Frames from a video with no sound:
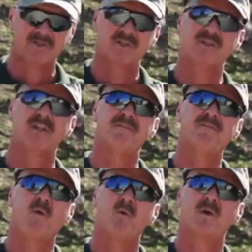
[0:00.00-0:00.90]
is in the
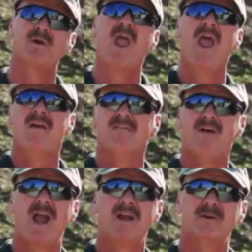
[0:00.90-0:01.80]
forward
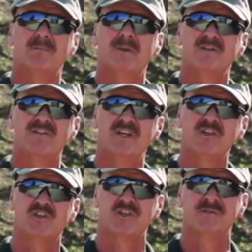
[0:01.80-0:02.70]
fired
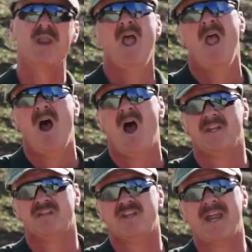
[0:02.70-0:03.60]
position,
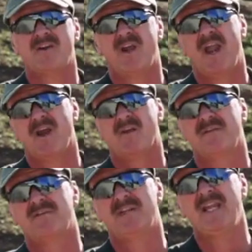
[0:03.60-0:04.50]
on standard
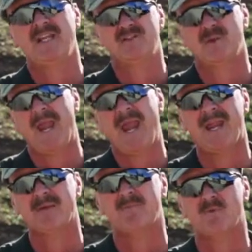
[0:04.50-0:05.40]
AR-15s, you
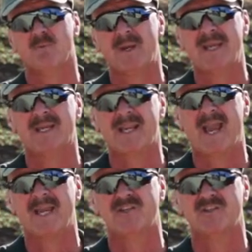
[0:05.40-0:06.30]
can't
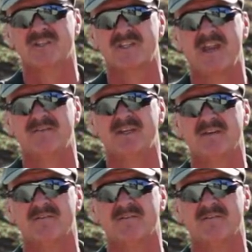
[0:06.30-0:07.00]
re-engage the safety